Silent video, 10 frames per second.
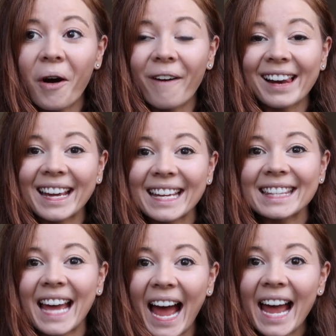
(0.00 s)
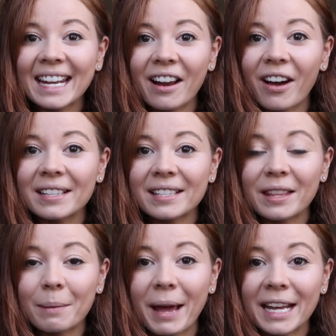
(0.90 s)
on like the headlines
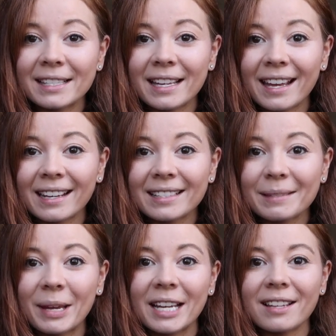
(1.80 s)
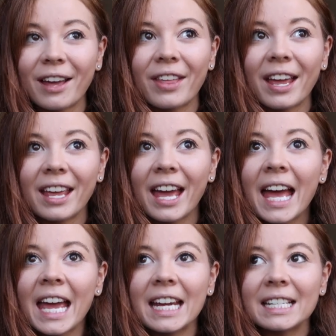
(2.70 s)
and the basics because I think
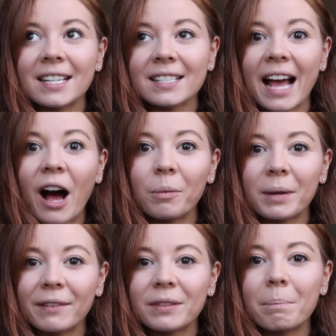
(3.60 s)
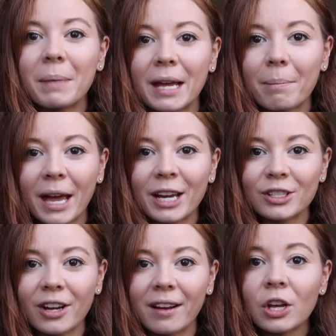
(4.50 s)
it does help give the bigger
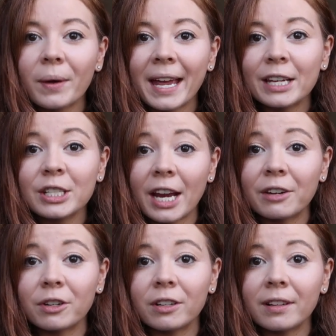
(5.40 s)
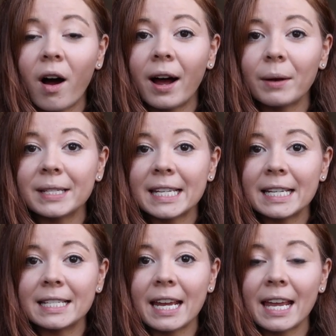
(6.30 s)
picture. So in general, I was
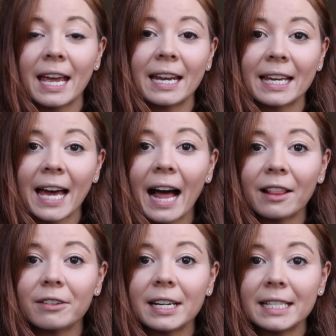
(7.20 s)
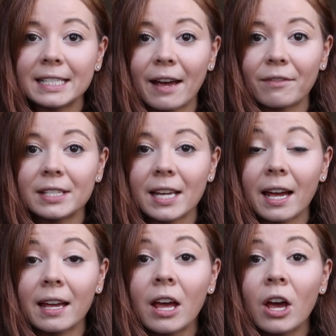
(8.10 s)
eating in a calorie
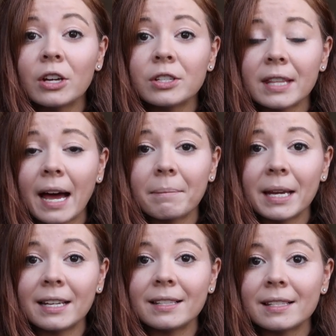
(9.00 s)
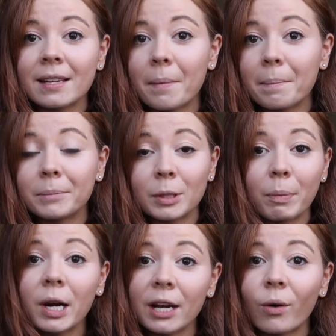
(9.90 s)
deficit. So that means, to
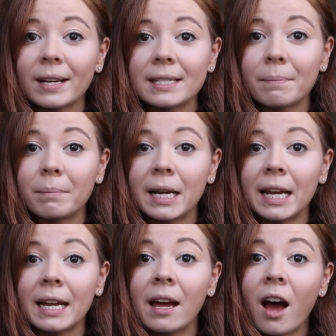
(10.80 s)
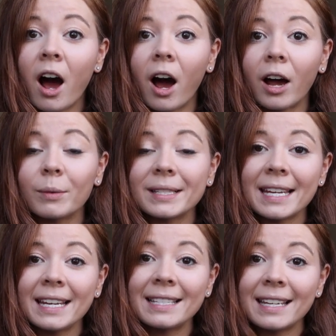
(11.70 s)
put it quite simply, I was
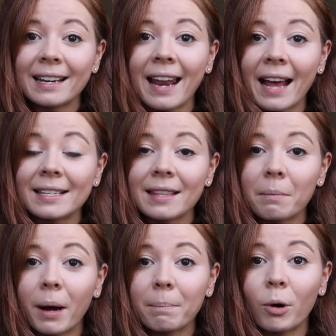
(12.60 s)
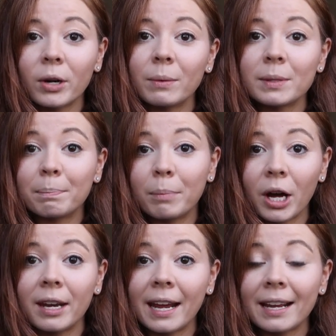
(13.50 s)
eating less than my body was
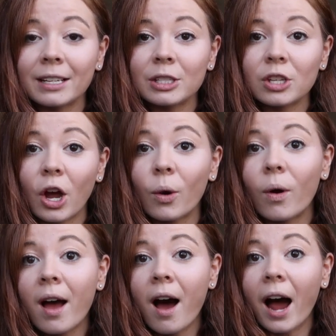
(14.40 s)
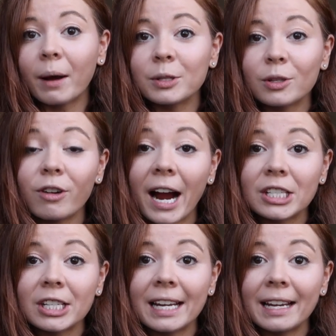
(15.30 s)
burning. So I was
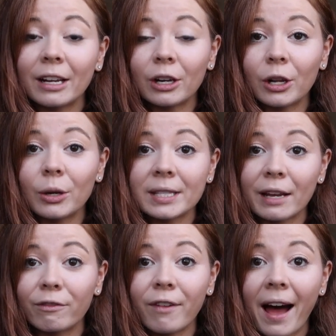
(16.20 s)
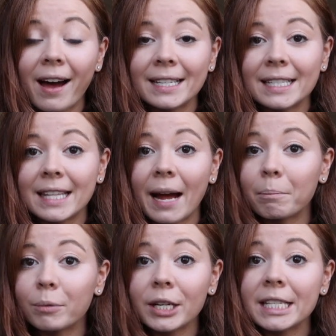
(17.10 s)
gradually losing fat. I did
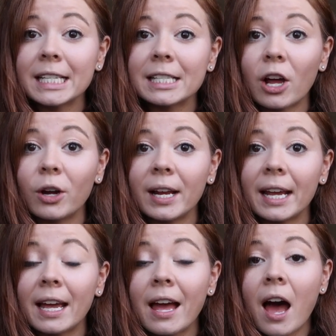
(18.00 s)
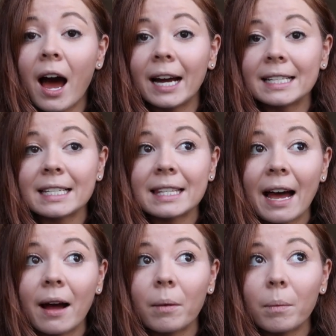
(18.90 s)
that pretty slowly. I did
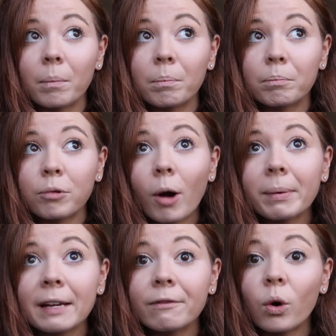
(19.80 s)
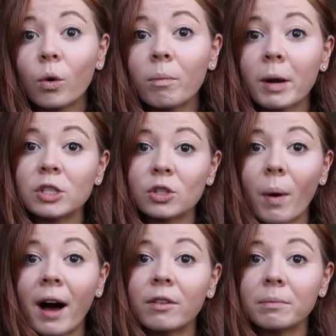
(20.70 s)
that probably for almost
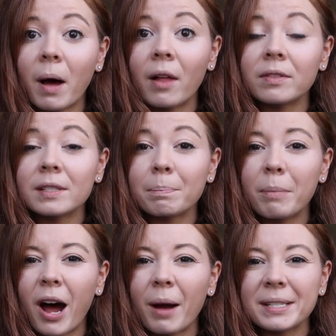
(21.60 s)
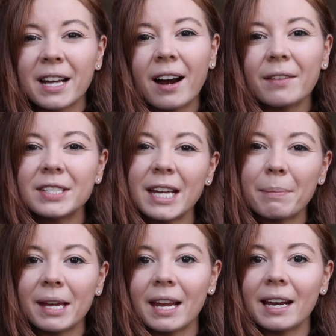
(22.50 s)
12 months, but I was kind of
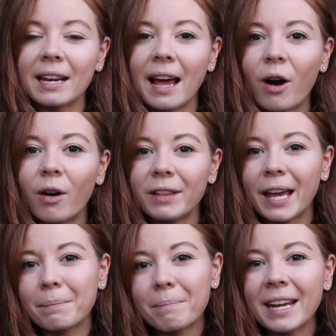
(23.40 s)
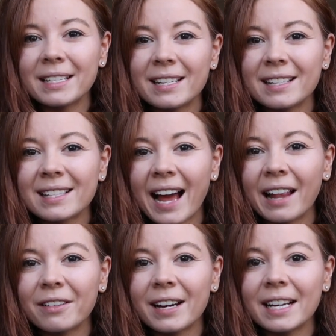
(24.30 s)
dipping in and out of like maintenance
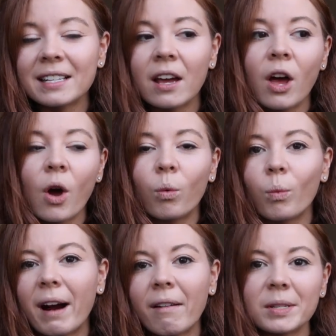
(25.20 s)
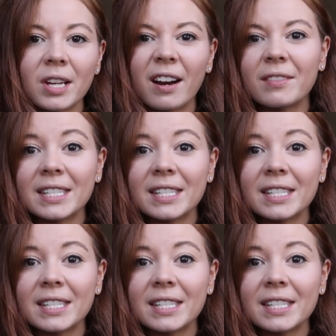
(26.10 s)
calories where I was kind of